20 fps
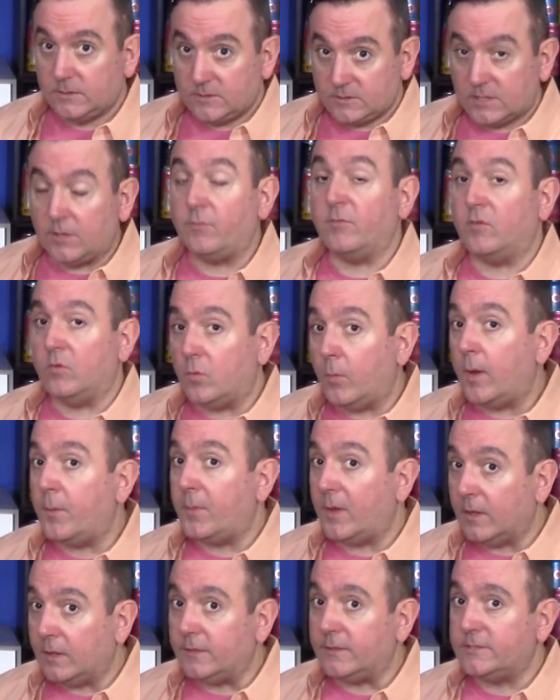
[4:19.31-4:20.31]
Some of you might
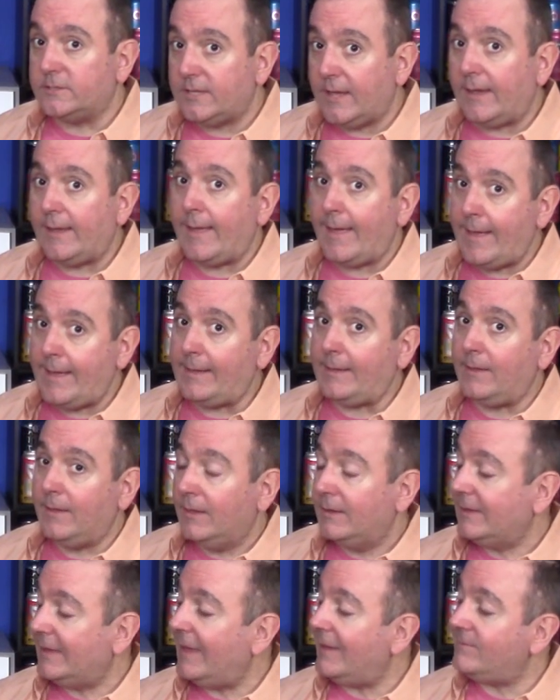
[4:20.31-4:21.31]
be able to say, hey,
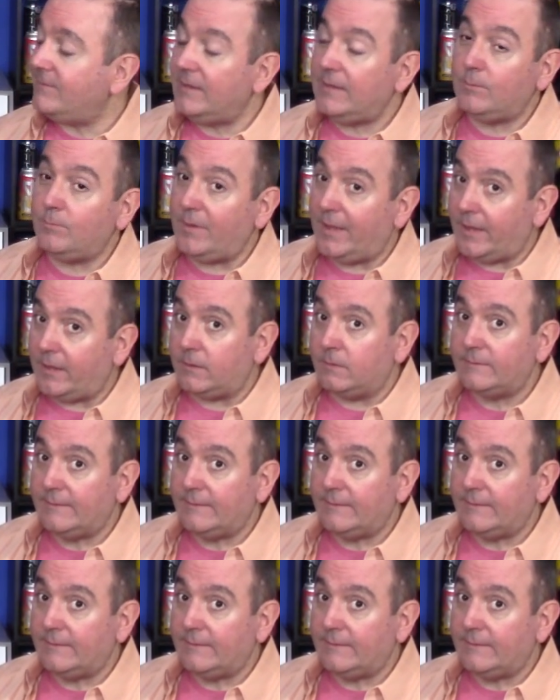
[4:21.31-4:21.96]
Caffeine Man,